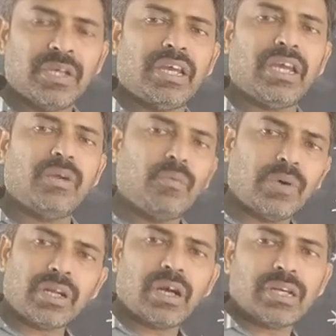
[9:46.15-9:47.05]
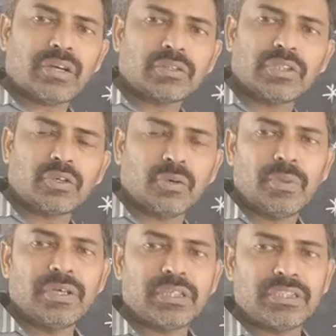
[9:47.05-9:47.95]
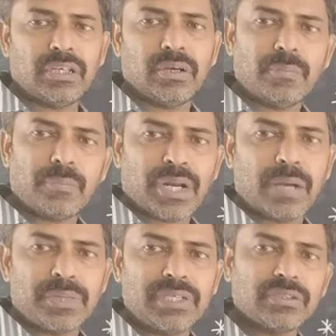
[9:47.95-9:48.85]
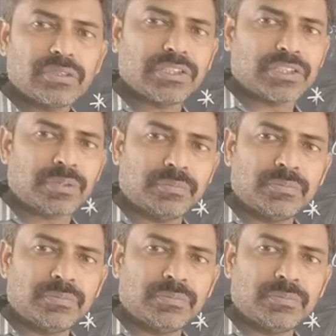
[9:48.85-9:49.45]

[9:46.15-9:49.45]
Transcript: and 1 hydroxyl group is a primary system.